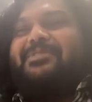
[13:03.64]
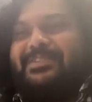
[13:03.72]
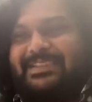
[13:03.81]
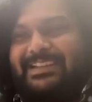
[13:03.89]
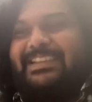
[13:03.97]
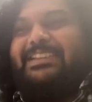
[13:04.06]

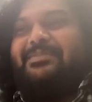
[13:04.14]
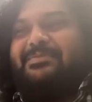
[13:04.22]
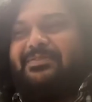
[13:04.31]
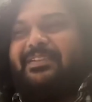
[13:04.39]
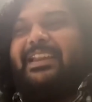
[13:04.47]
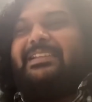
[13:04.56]
in terms of
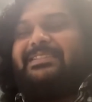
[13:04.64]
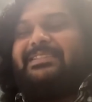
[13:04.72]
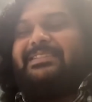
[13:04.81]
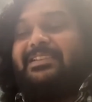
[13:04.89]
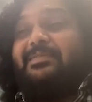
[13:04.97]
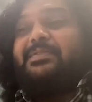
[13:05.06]
finance, in terms
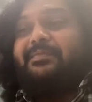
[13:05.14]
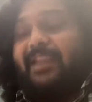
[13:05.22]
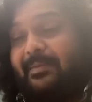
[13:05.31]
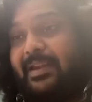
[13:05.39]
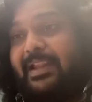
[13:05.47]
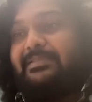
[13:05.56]
of
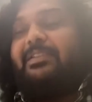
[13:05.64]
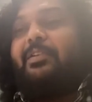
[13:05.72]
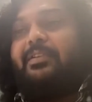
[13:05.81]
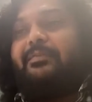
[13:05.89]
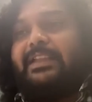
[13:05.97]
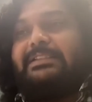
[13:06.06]
timelines, there are a lot of
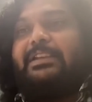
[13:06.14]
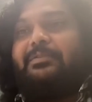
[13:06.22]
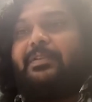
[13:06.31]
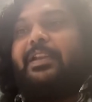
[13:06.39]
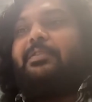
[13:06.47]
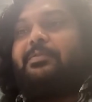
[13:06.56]
things that you
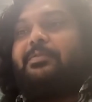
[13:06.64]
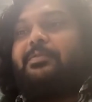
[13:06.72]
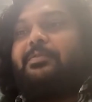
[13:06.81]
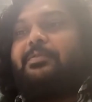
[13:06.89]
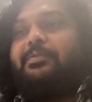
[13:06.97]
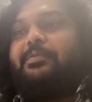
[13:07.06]
need to
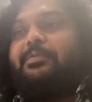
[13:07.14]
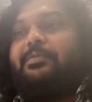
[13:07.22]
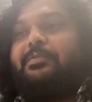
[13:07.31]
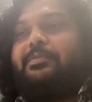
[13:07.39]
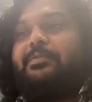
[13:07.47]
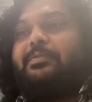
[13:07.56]
take
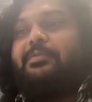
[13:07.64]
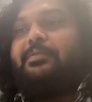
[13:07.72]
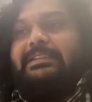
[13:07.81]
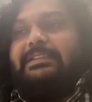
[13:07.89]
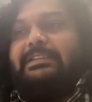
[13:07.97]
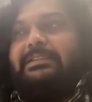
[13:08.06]
into
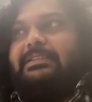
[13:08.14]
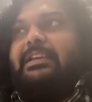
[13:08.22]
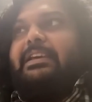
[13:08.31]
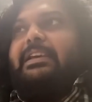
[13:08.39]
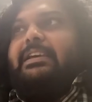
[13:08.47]
considerations.